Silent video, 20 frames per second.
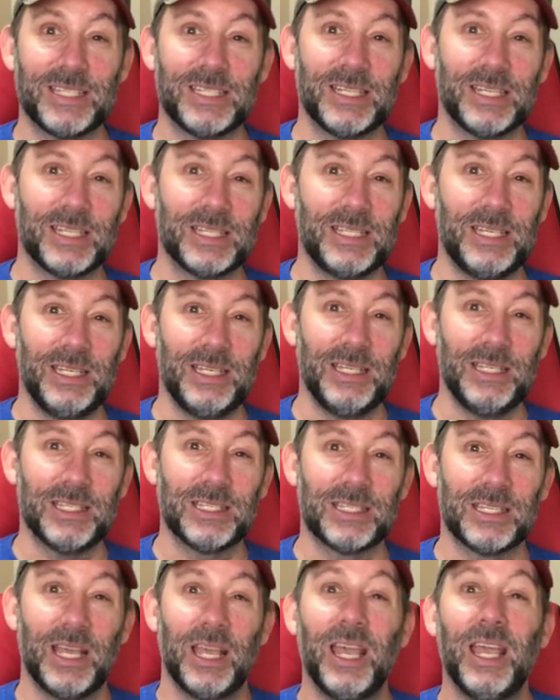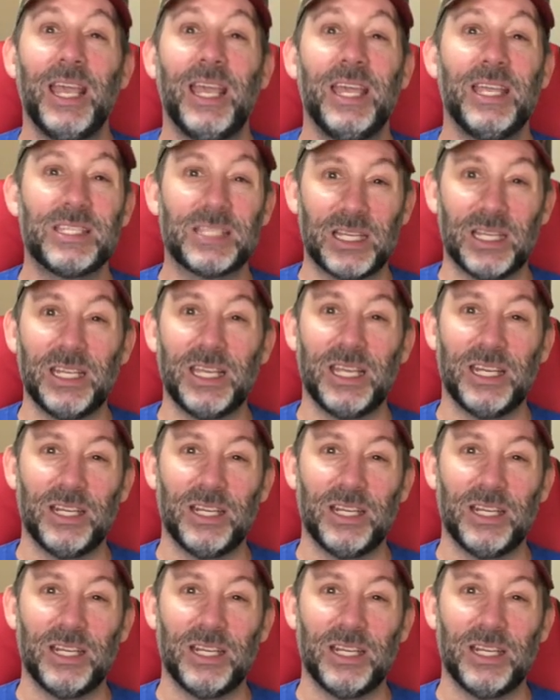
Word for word: 60s, it's going to get a